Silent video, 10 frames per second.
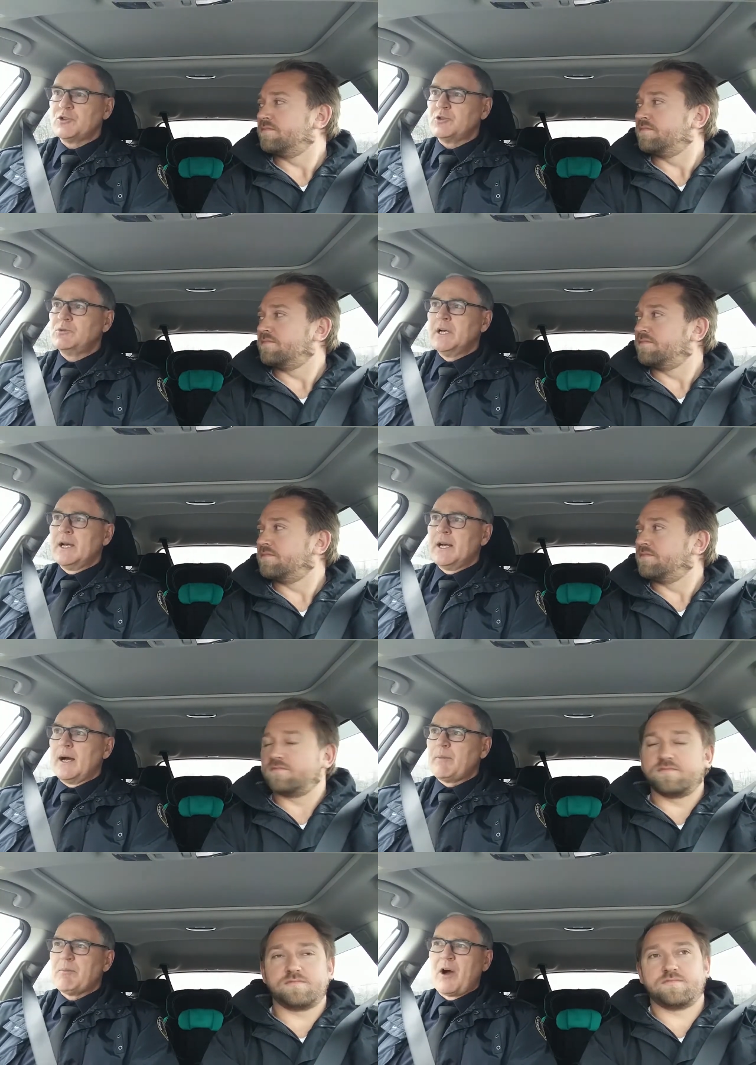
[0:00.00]
Speaker 1: to
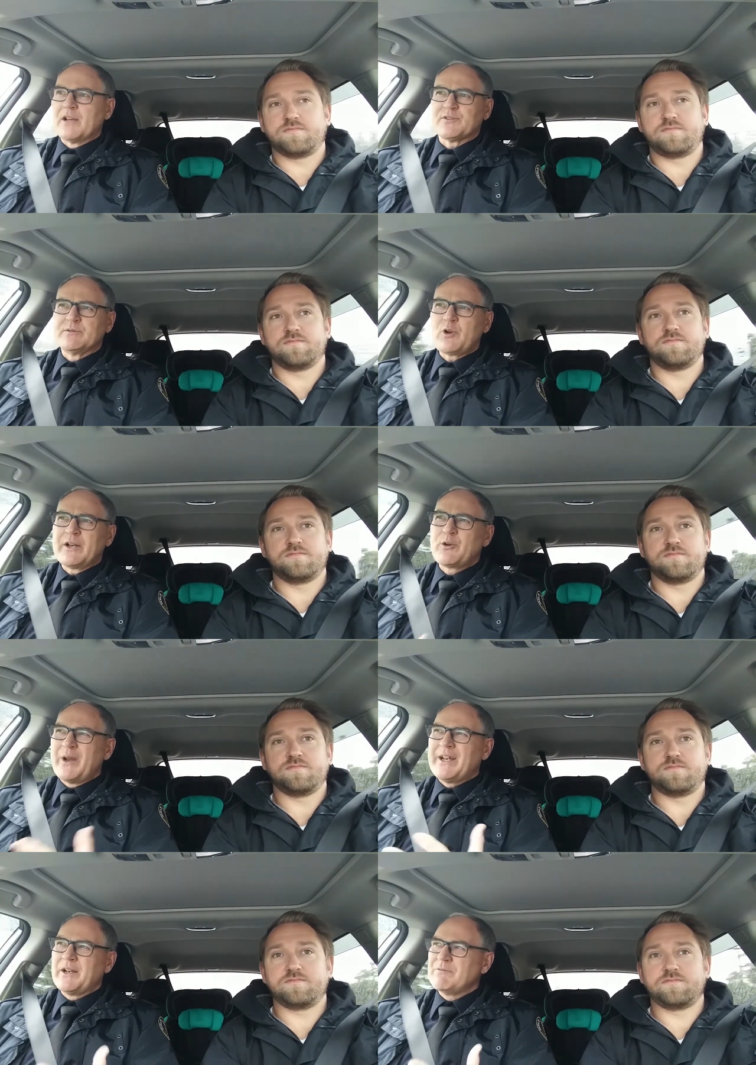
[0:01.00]
uh, be positive and try to
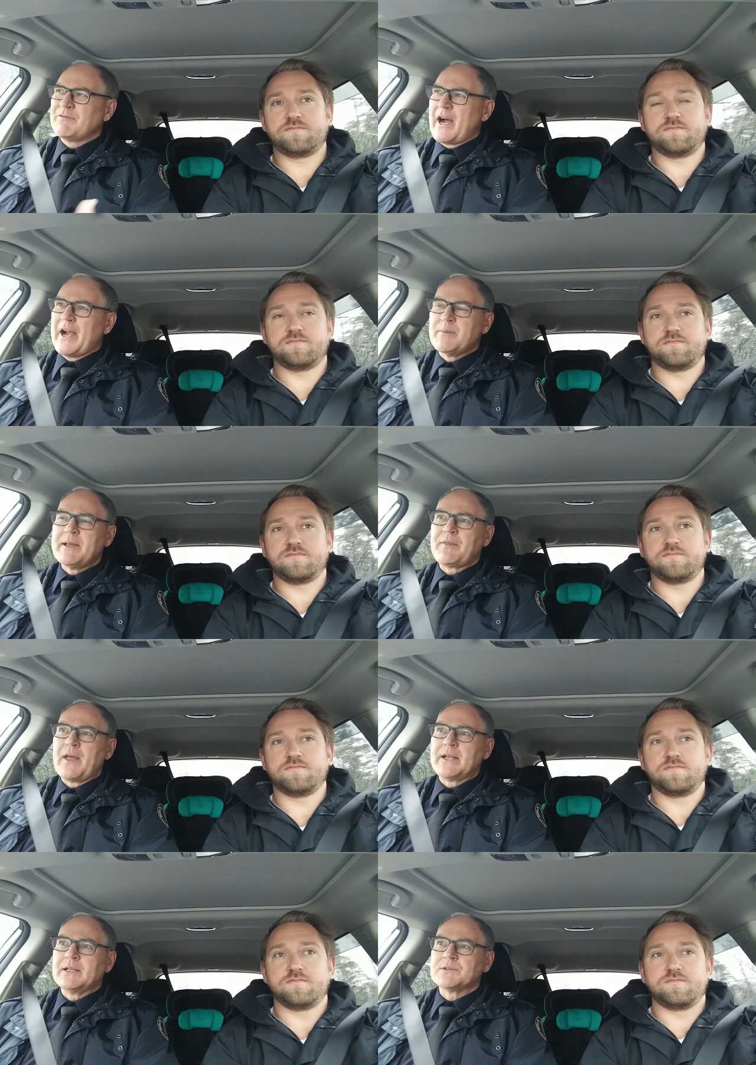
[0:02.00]
create an environment
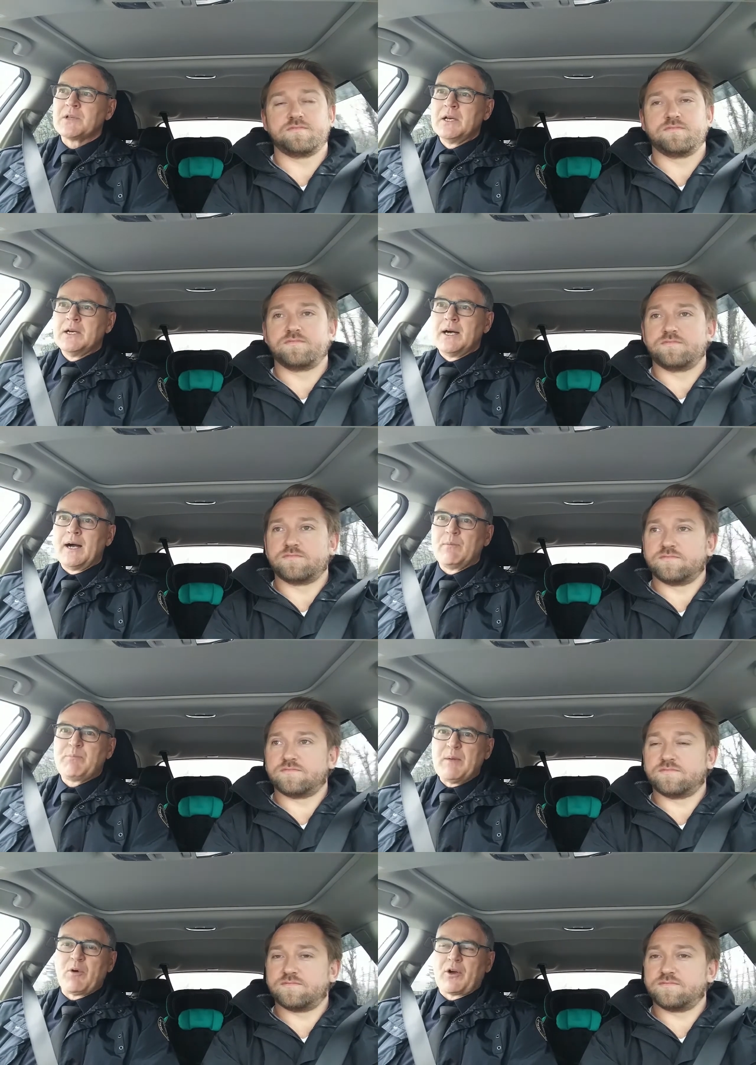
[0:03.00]
that is
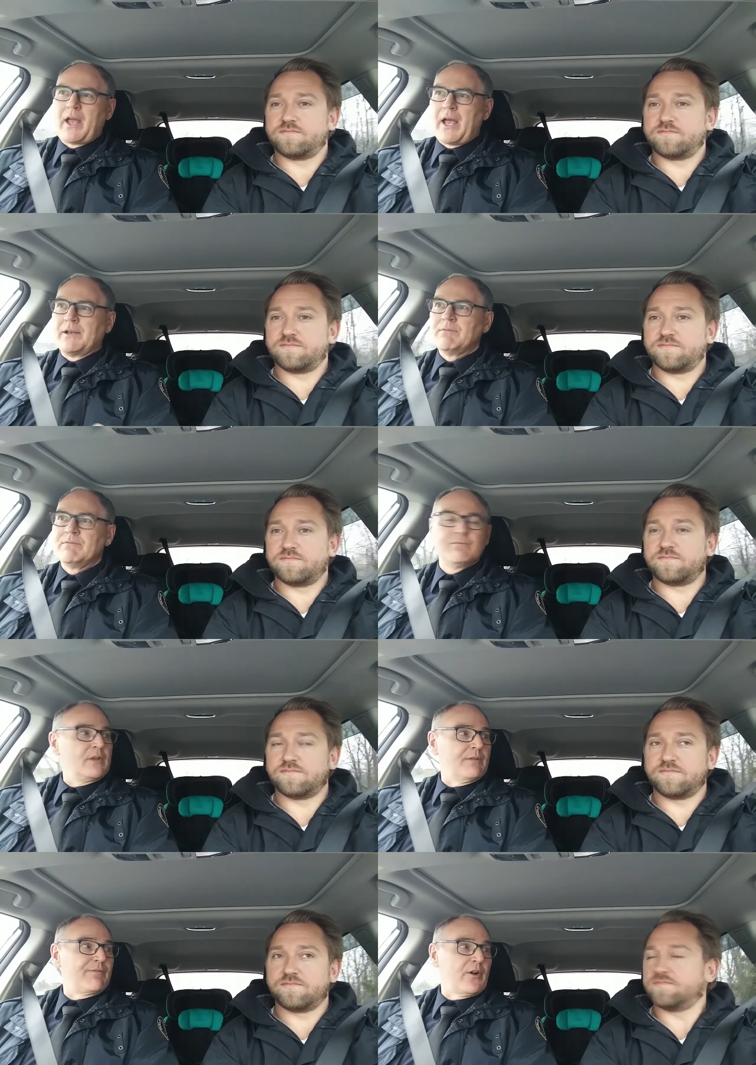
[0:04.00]
uh, people can
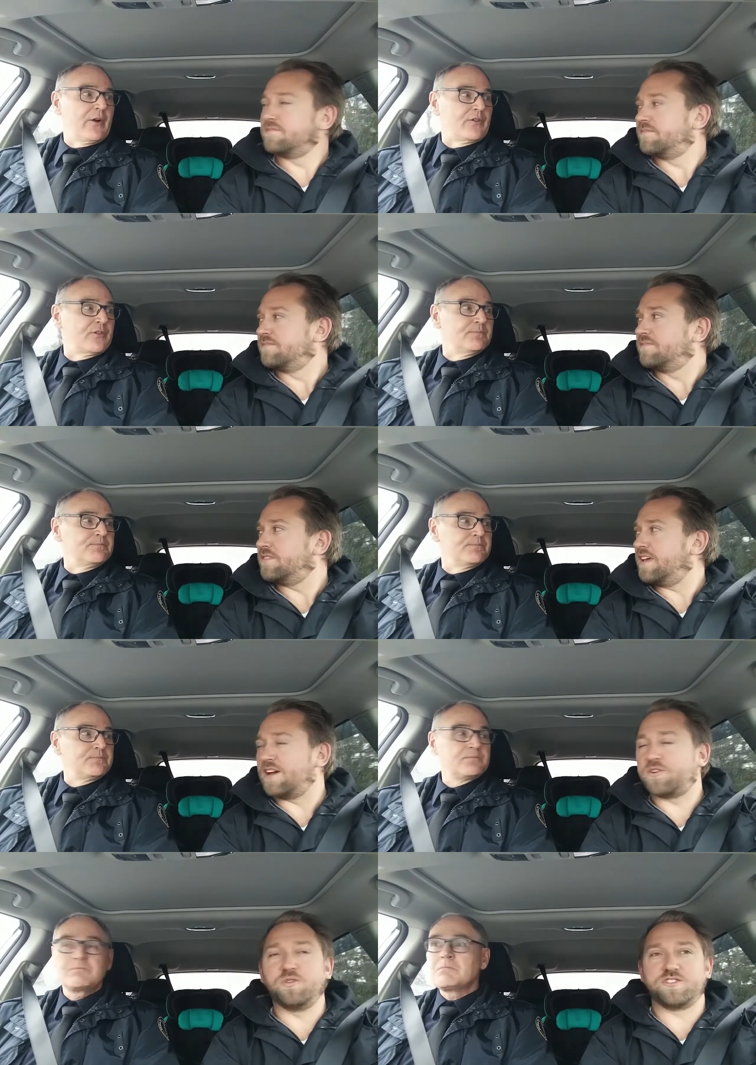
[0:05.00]
can flourish.
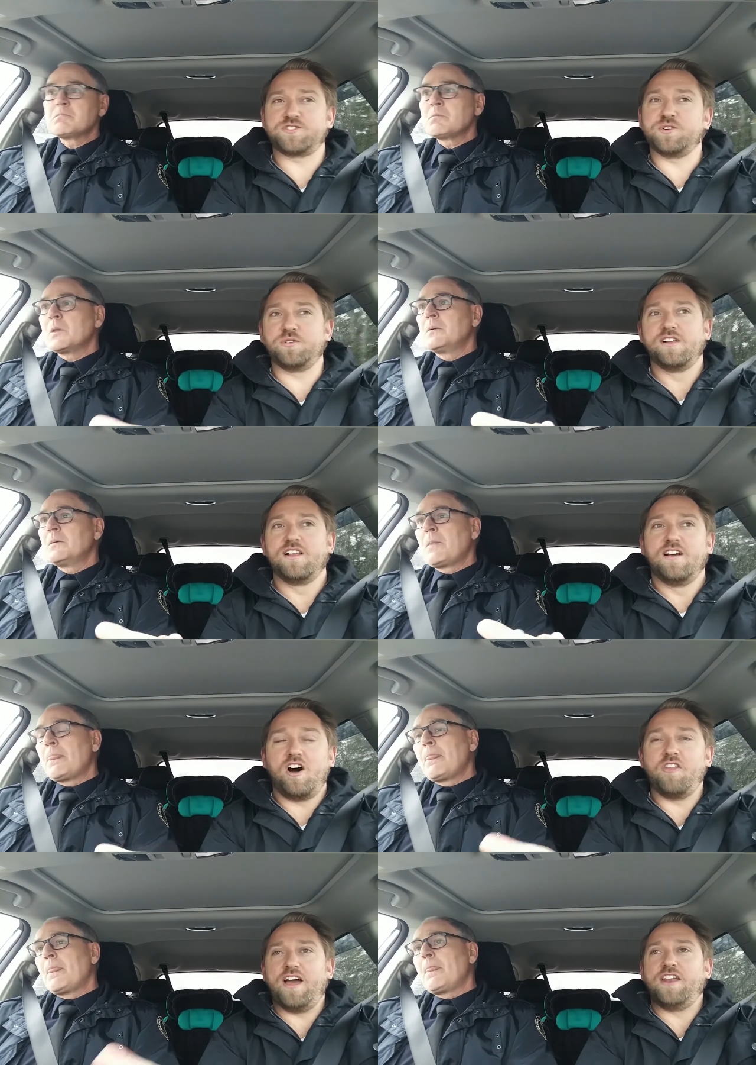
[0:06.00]
Speaker 2: Yeah, cool. So
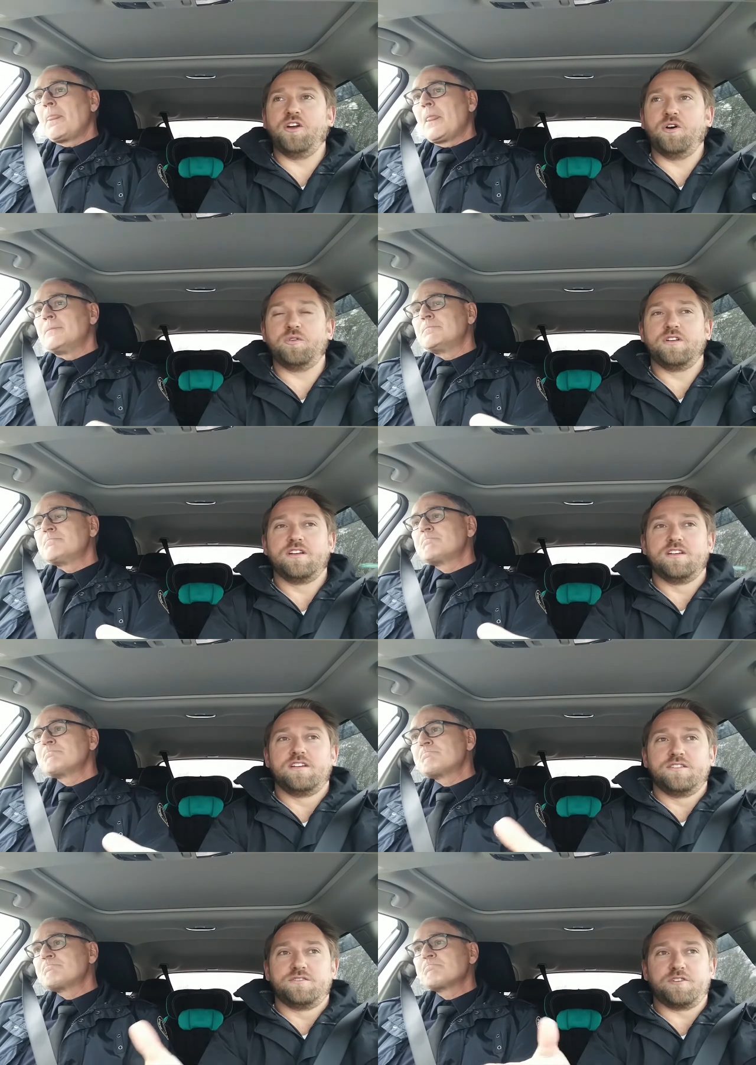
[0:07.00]
on that note,
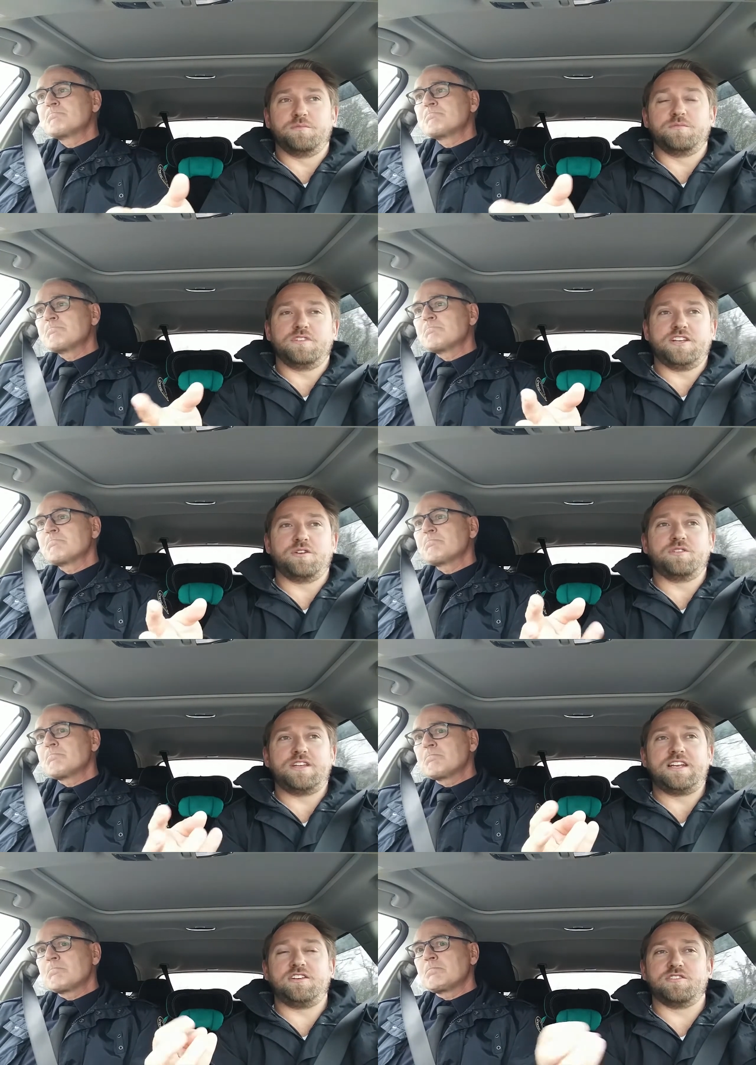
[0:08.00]
from you know
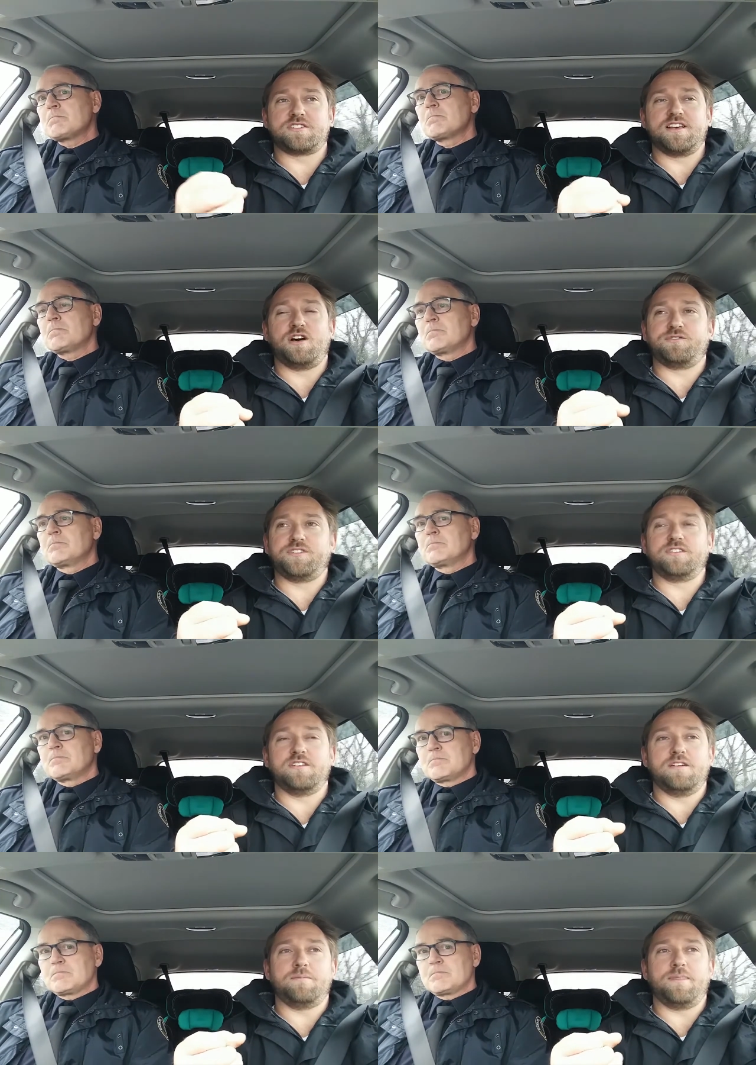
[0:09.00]
leading yourself, and
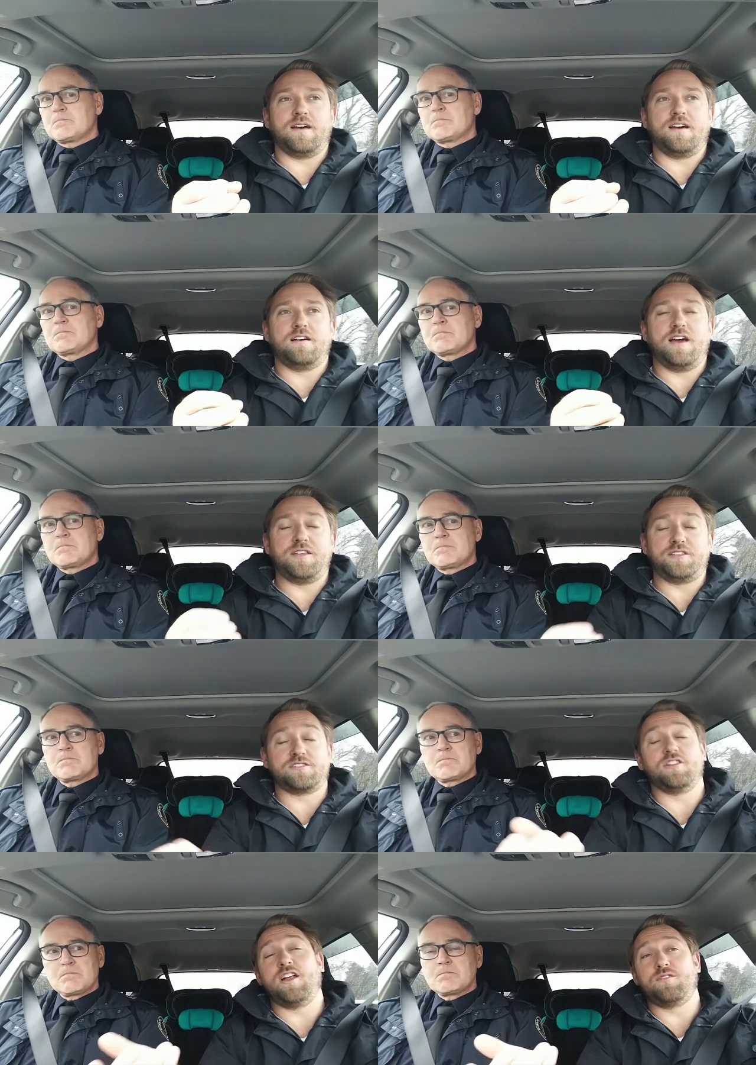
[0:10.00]
uh, I think
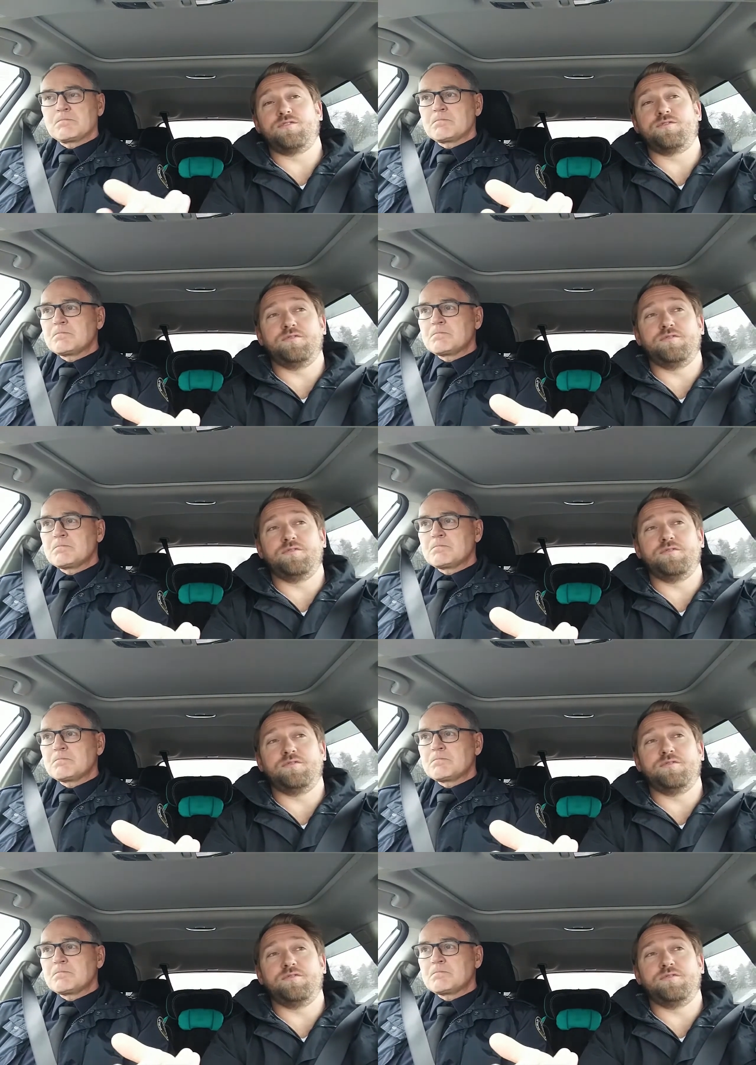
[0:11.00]
there's a lot of